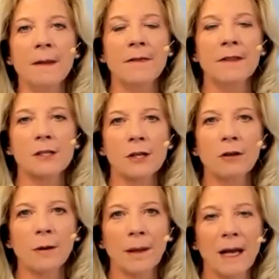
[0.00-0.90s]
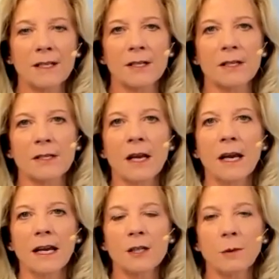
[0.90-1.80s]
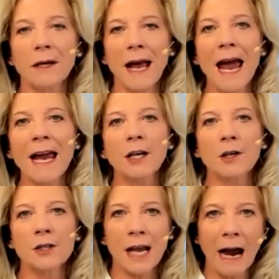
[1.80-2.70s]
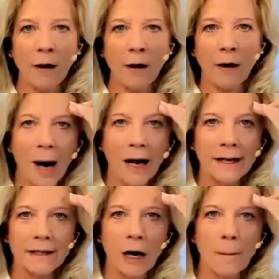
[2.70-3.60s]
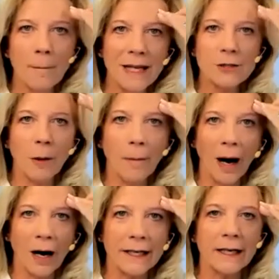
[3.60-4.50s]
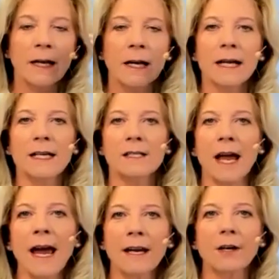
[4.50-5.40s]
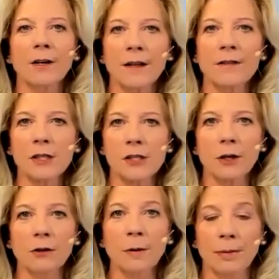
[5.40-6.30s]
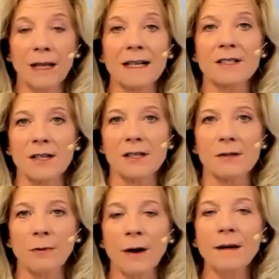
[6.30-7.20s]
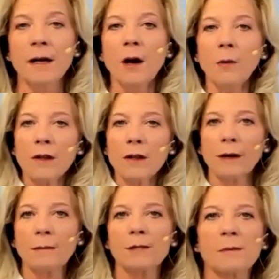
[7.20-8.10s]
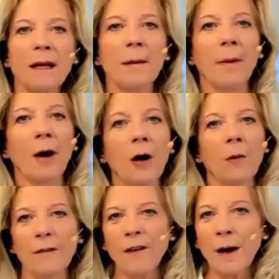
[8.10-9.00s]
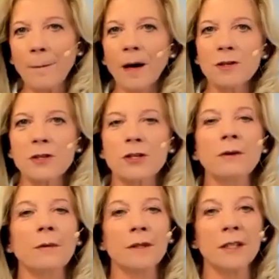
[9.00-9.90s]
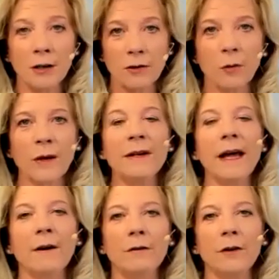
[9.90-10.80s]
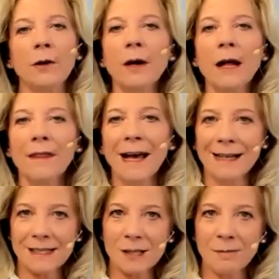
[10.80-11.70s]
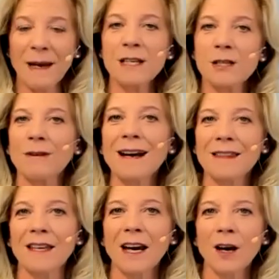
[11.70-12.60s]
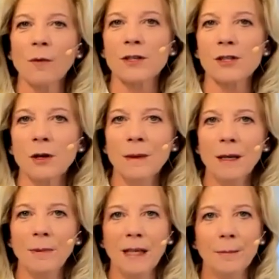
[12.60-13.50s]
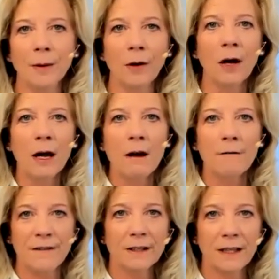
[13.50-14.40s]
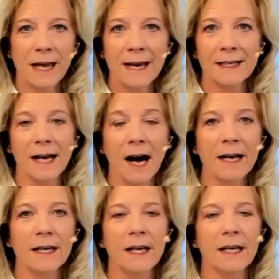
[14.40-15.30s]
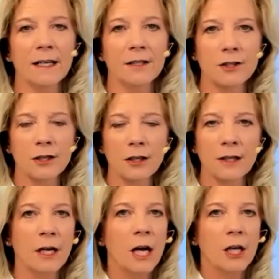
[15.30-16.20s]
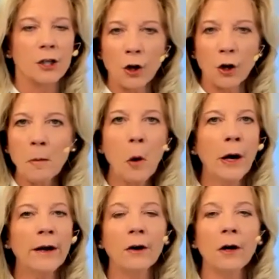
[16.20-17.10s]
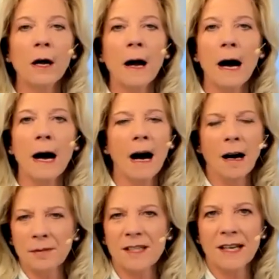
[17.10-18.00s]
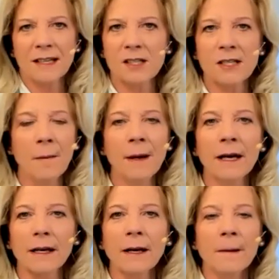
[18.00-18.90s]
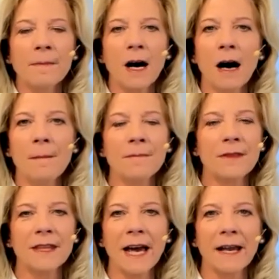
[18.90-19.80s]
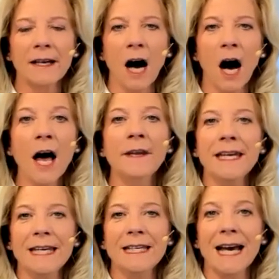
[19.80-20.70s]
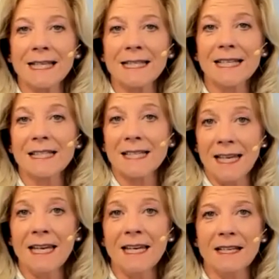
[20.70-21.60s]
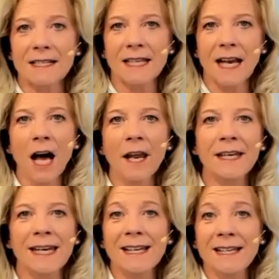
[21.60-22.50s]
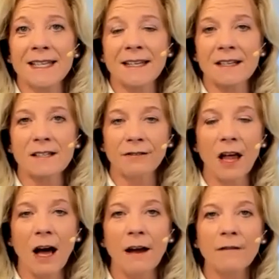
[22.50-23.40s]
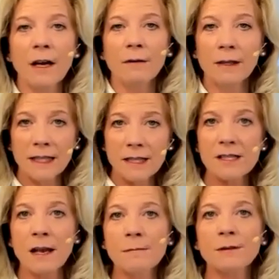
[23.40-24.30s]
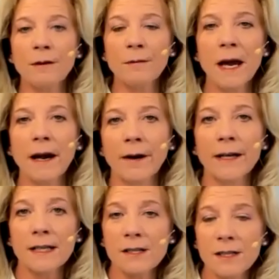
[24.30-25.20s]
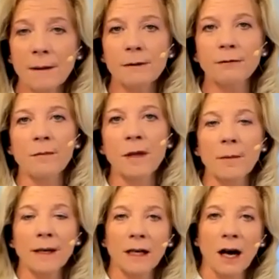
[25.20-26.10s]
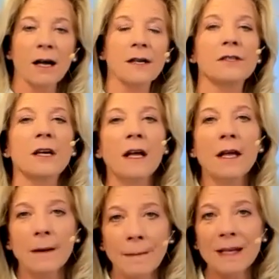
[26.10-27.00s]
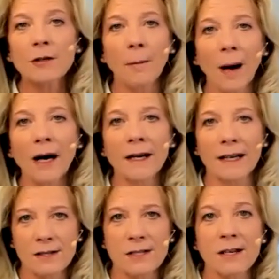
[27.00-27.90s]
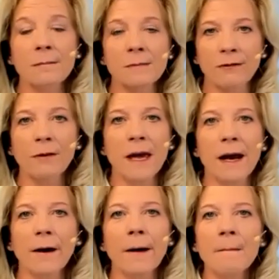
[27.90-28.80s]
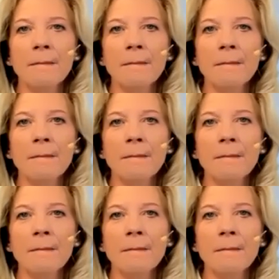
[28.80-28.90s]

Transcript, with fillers: And the solar plexus is what anchors our mind. Our mental body is anchored in the solar plexus, right? Where the ribs splay apart, where if I punched you, it would knock the wind out of you. That space right there where so many people feel anxiety and, and turmoil, uh, upset stomach, um, that un- that dis-ease, the uneasiness of life really stems from there. And it stems from there because the mental body stems from there.